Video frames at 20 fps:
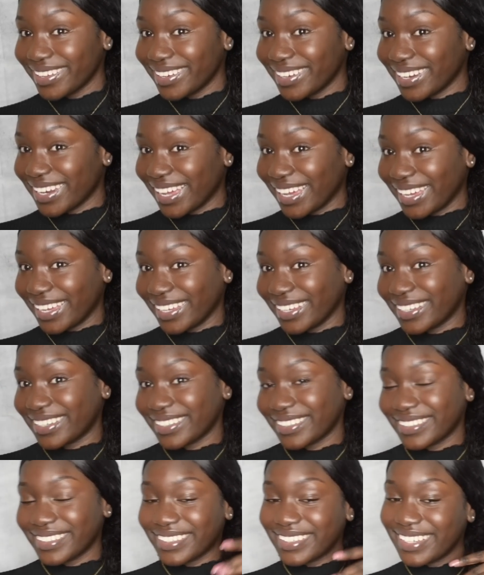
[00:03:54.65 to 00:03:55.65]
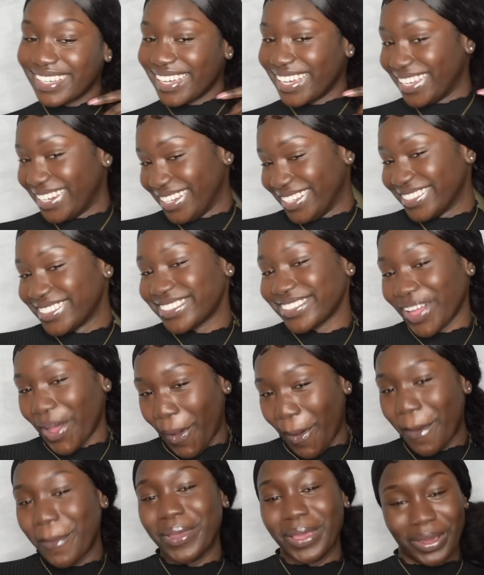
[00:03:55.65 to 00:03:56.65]
Like, it is
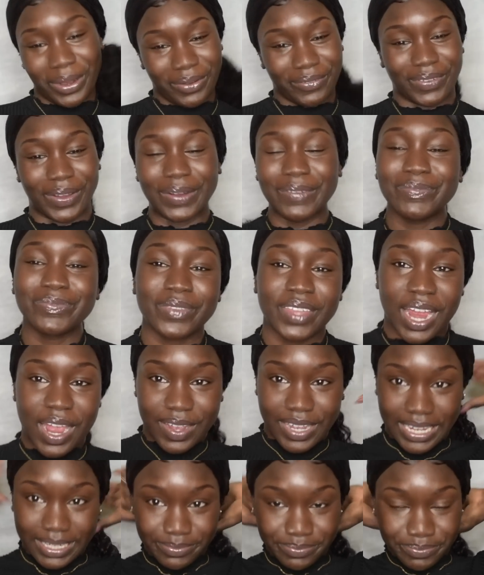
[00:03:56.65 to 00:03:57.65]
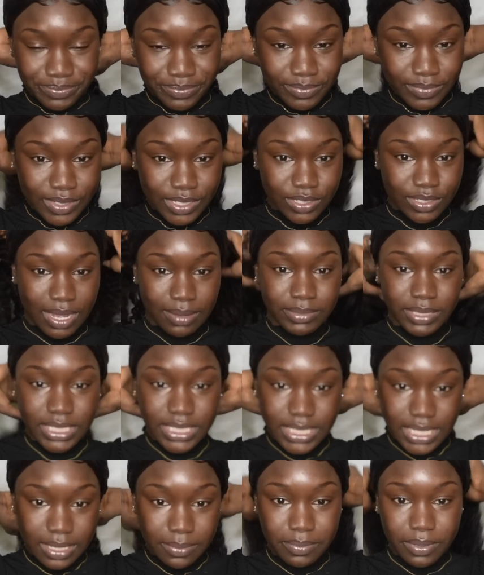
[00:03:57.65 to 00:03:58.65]
so beautiful. Okay, so I'm
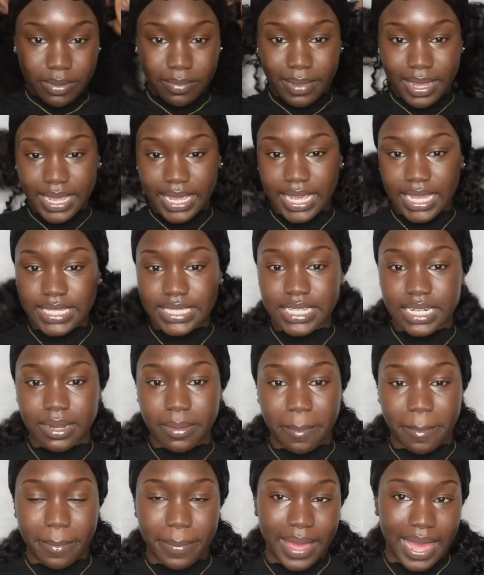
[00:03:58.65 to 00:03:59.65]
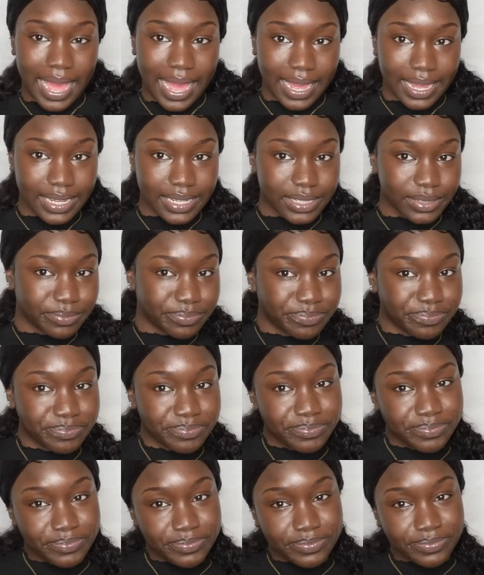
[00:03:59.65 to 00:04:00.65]
just going to put my hair to the back.
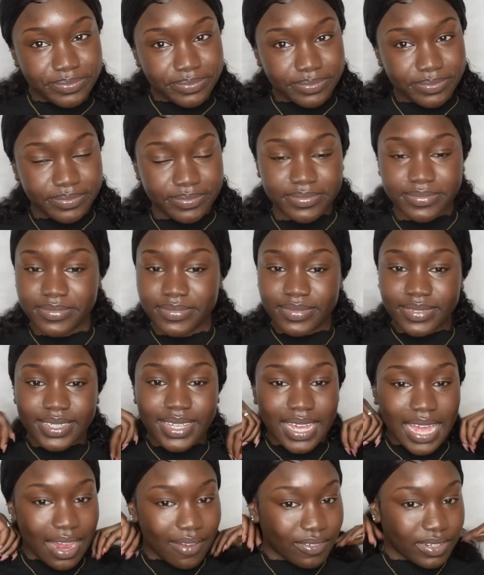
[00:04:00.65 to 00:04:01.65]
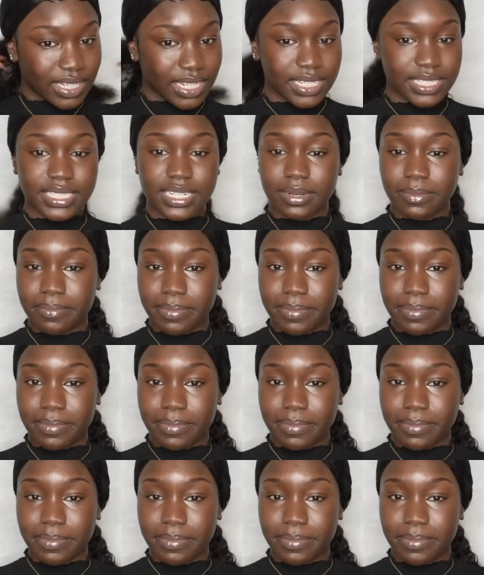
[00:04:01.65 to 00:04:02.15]
Everything to the